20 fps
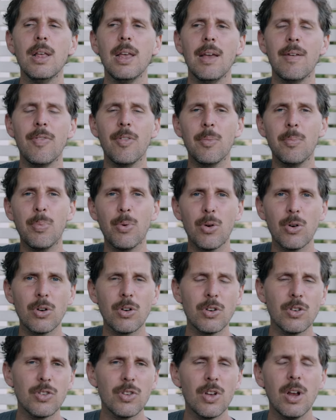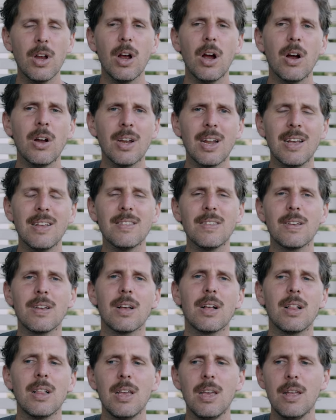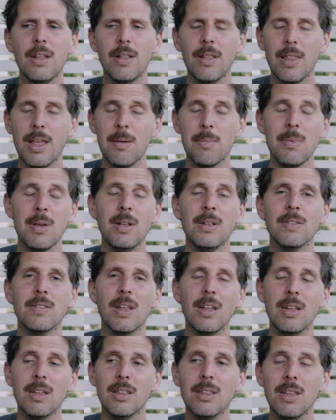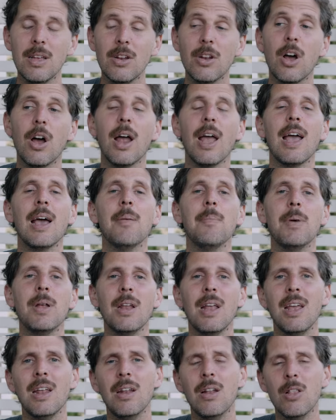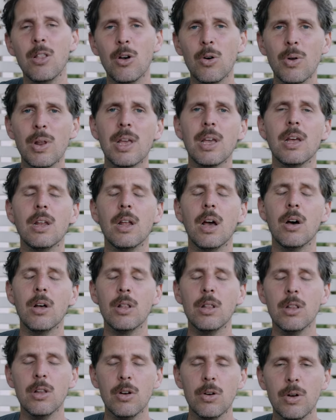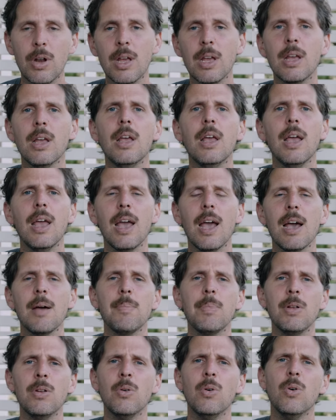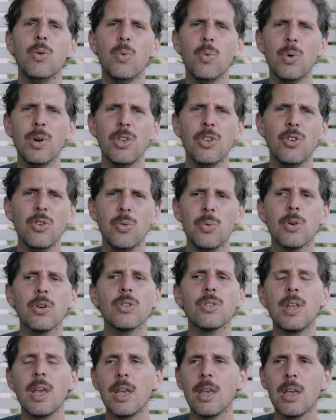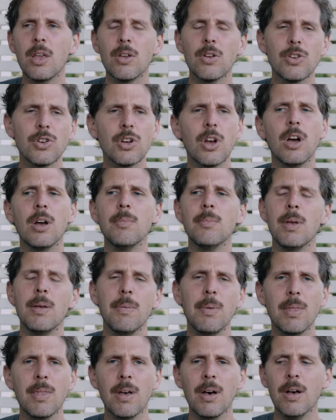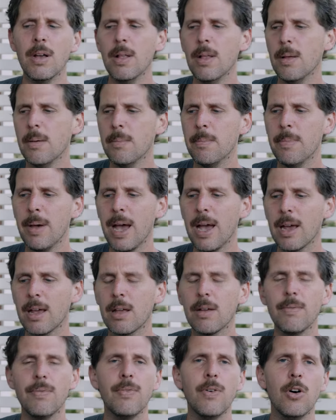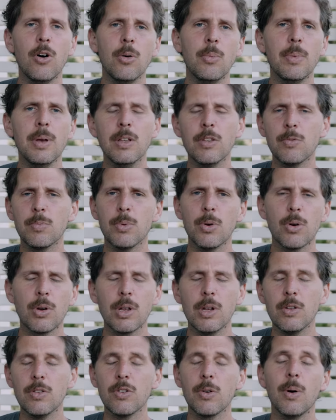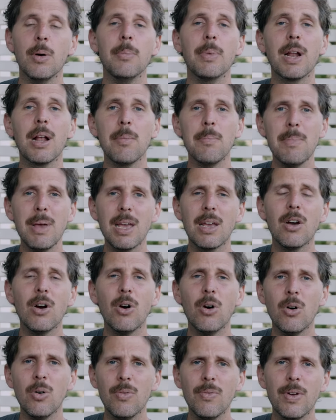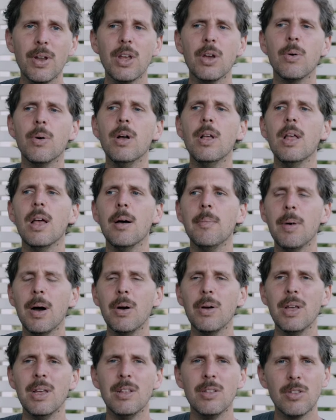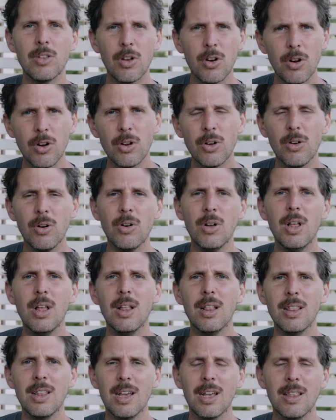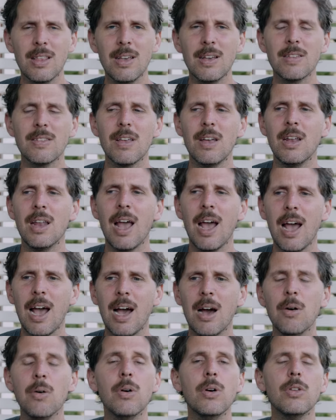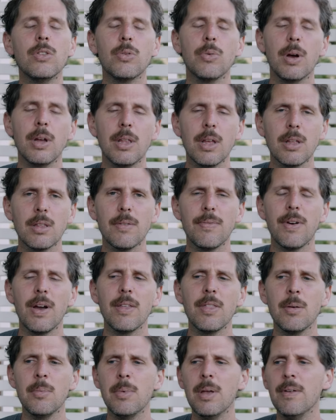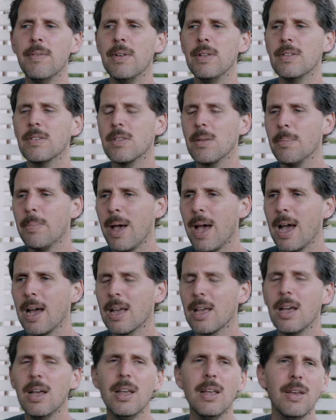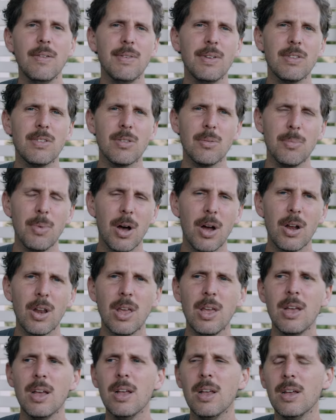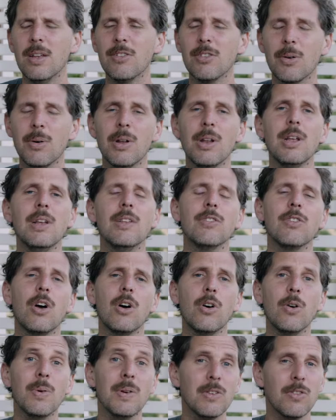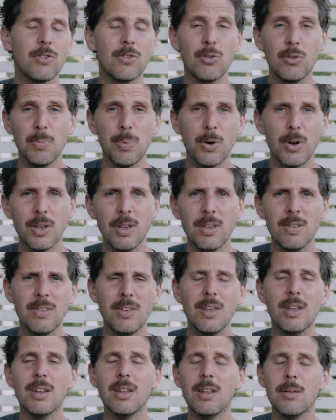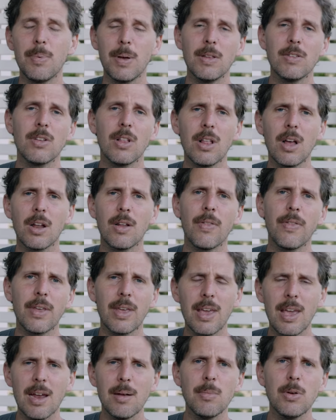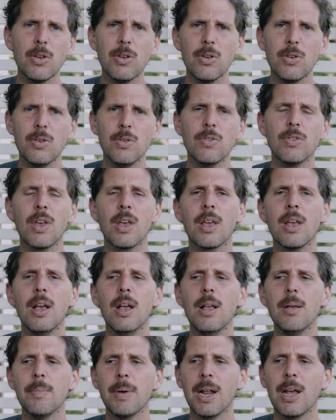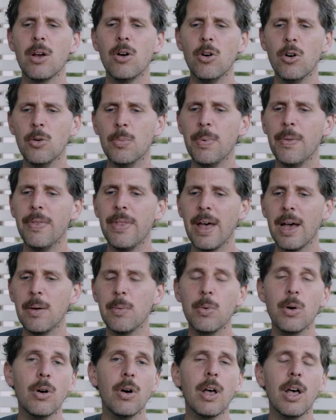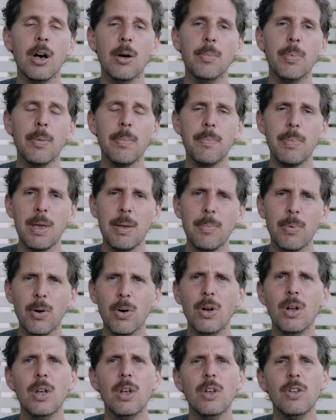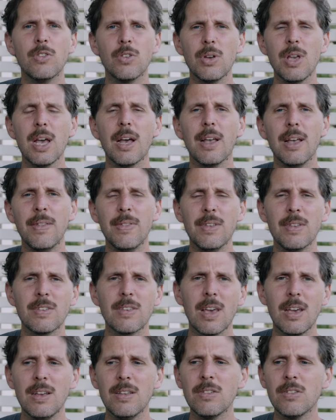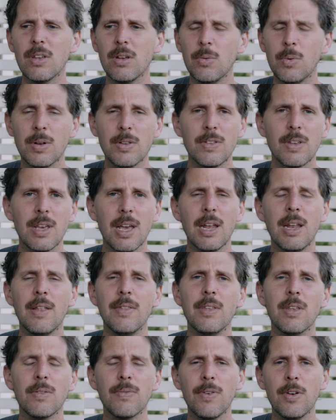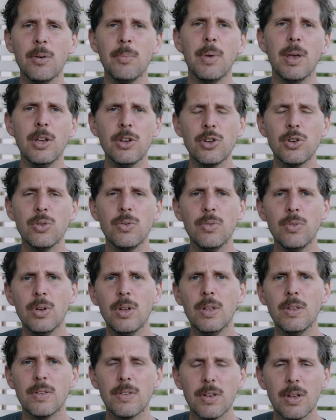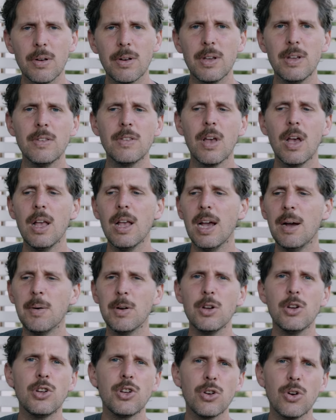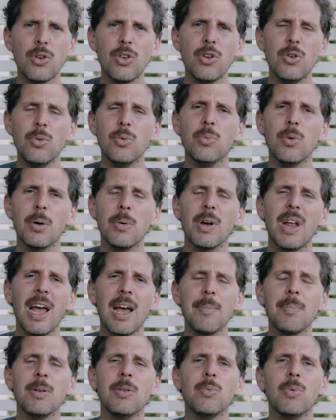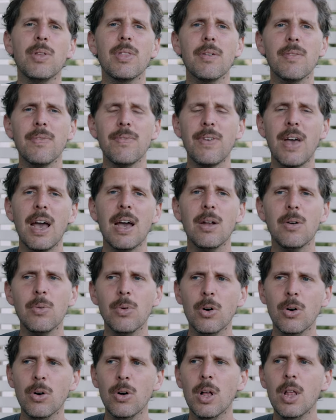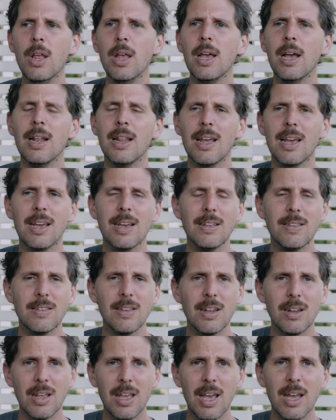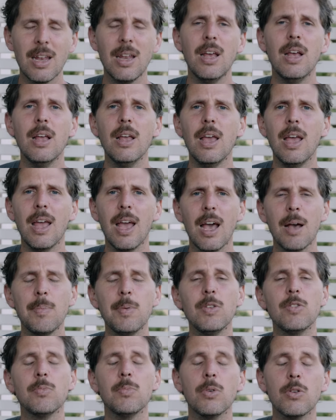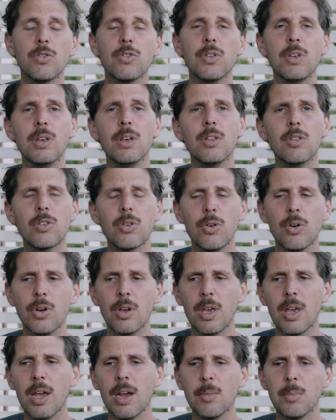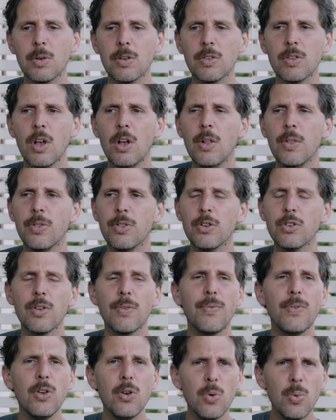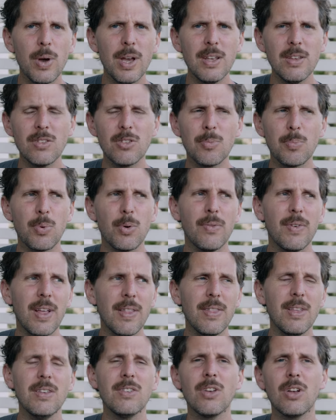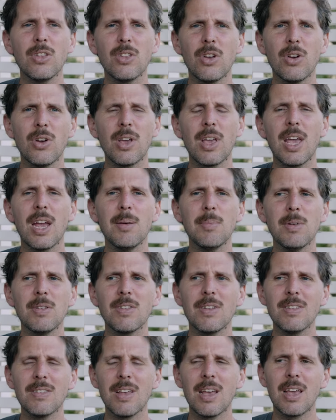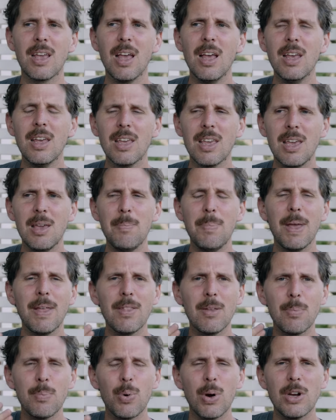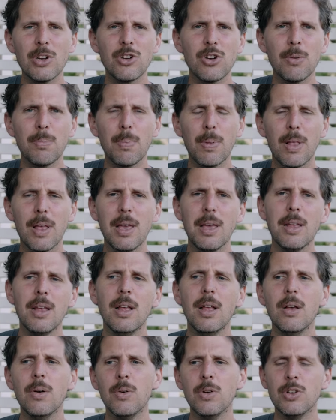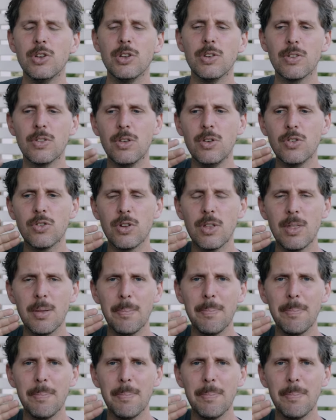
If the borders are nice and clean, that means that it did not happen in loading and unloading. It happened when you were taking your shot. Maybe the back foam is broken and so on. But I'll make a whole video about internal light leaks and how to identify them, if it's the back, if it's the bottom, and so on. It's not always super easy, and it depends a lot on the camera you're using, but I hope that will help people. So yeah, in this case, once again, in this film issue series, I wanted to show you what happened with a fat roll. And like I said again, it happens mostly in toy cameras. There's a few ways to prevent this on toy cameras, is like keeping the pressure plate, which is usually the